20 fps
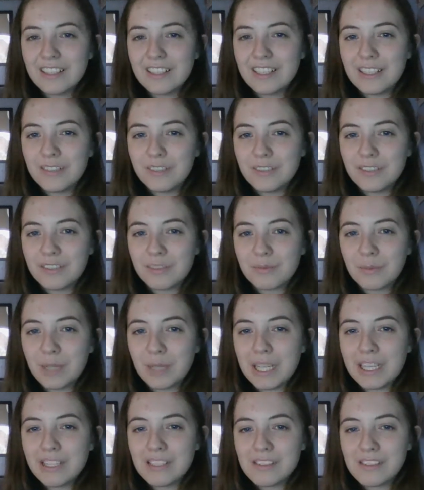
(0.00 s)
he was
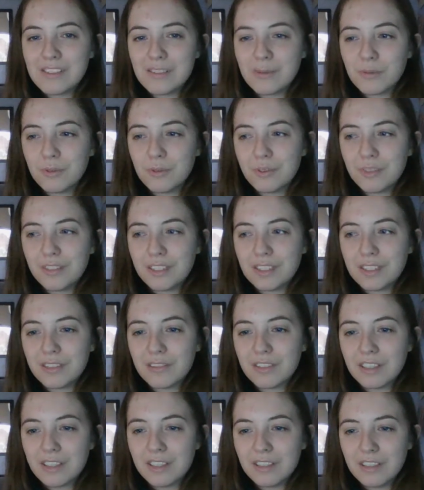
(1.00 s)
weird towards
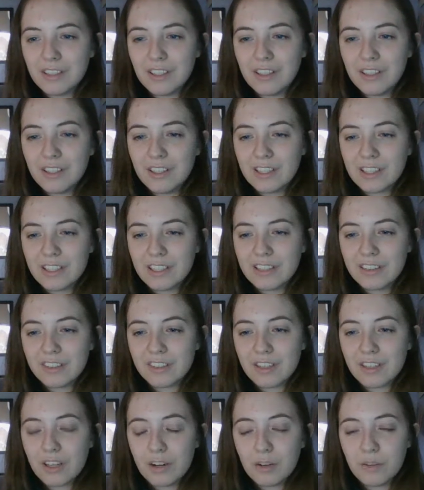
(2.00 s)
anything girly, and
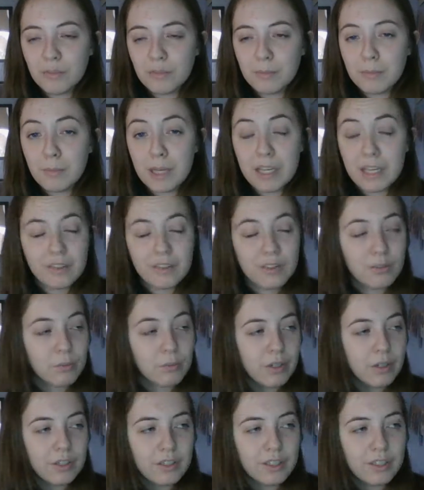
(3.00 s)
there's a whole mess
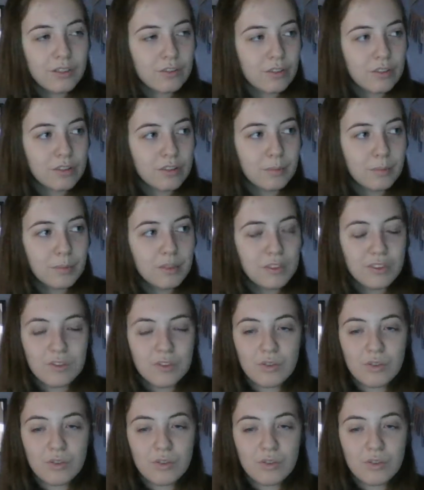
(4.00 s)
where he dressed up as